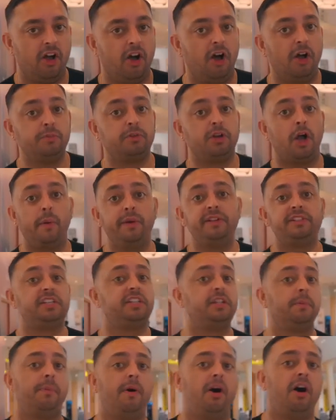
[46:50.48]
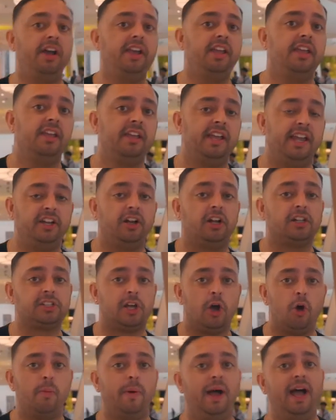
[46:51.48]
I'm going to Dubai in
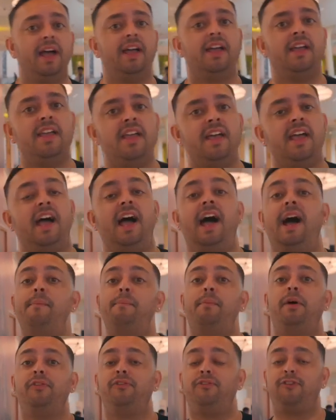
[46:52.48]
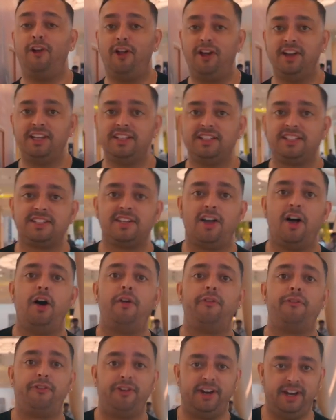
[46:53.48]
October and my flights
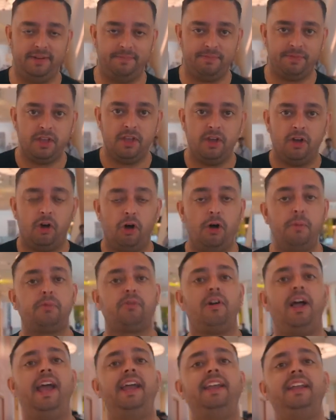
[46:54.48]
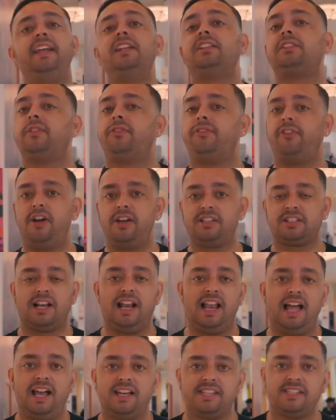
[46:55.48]
are free. Upgraded to first
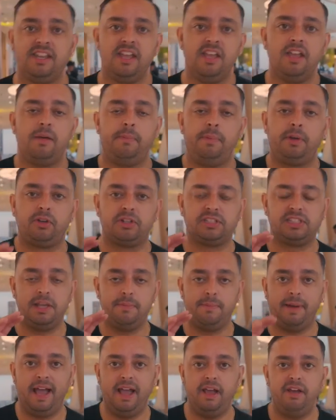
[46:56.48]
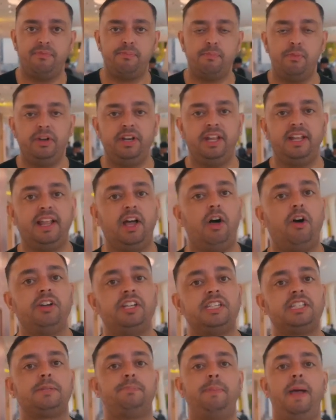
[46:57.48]
class because the amount of money that I
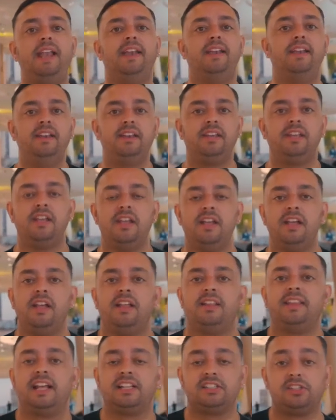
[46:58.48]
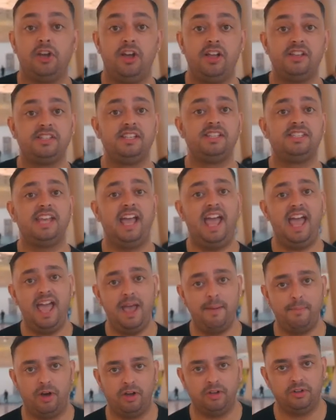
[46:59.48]
spend that turns into
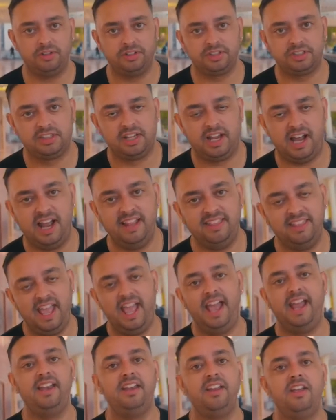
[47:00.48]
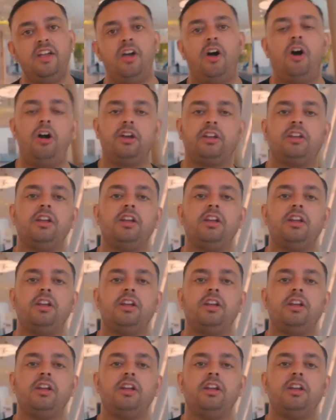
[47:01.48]
air miles, and then I